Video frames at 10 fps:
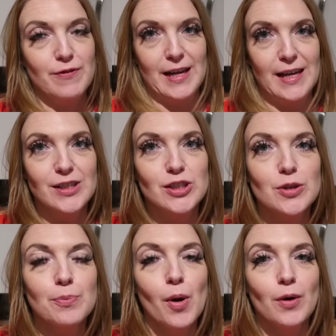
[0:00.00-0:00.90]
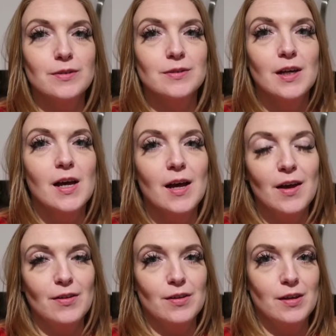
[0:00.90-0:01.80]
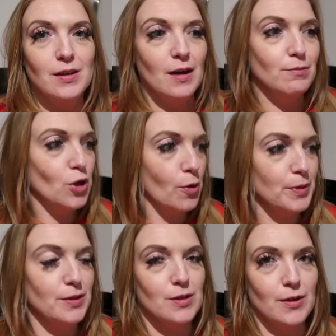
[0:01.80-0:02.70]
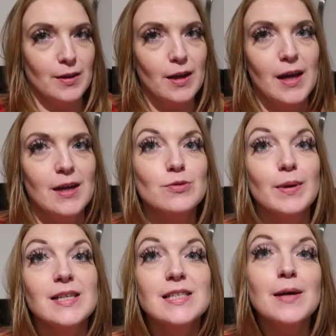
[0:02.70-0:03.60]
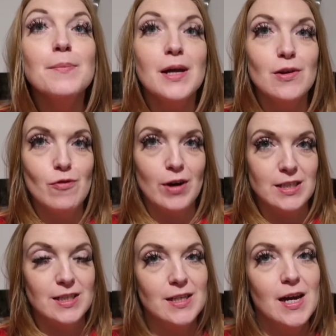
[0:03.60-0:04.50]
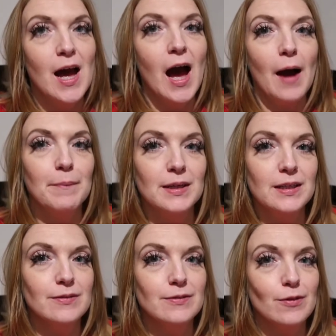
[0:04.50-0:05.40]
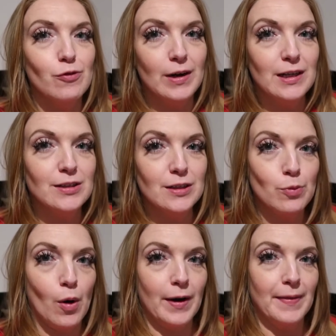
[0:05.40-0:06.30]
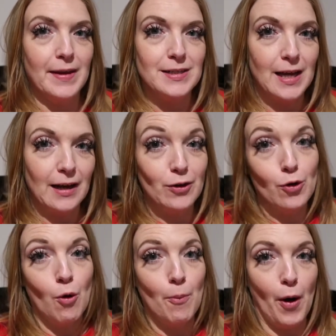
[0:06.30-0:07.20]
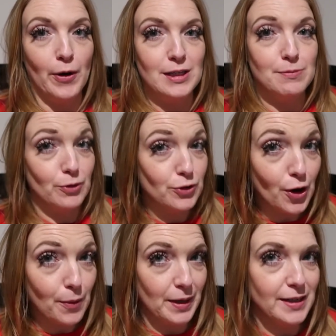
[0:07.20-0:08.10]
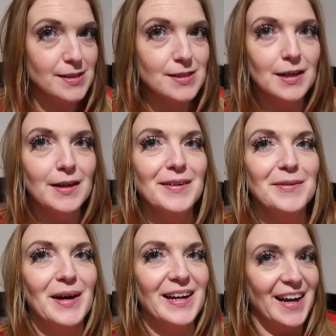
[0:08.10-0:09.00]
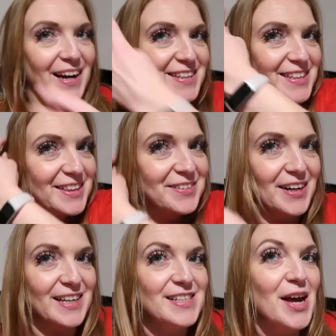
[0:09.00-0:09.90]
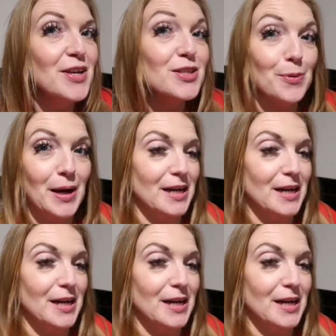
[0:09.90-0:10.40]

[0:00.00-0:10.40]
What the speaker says: finished putting the toppings on the cakes. When I say me and Freddie, I mean Freddie did one and then decided to go and put on his pyjamas while I did the rest. So